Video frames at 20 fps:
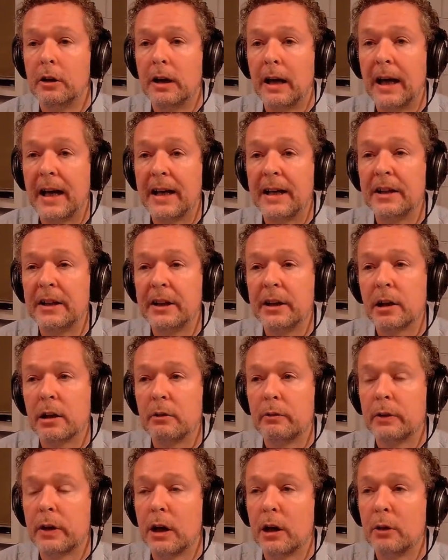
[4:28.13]
Handing
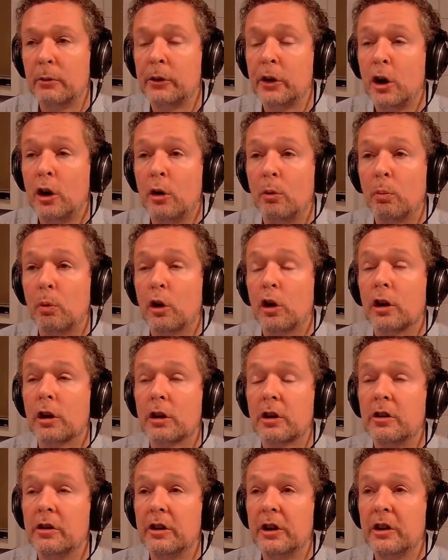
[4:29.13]
over homes. What
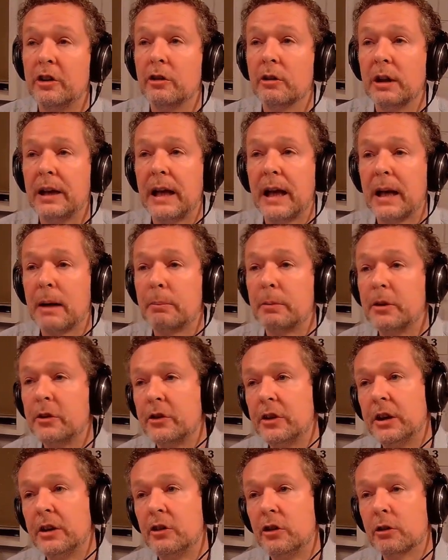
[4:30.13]
continually
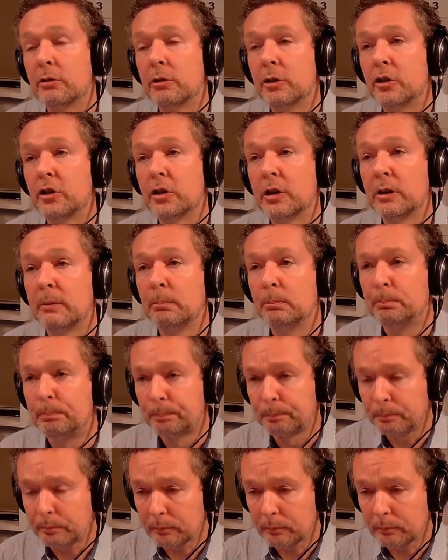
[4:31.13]
happens in Jerusalem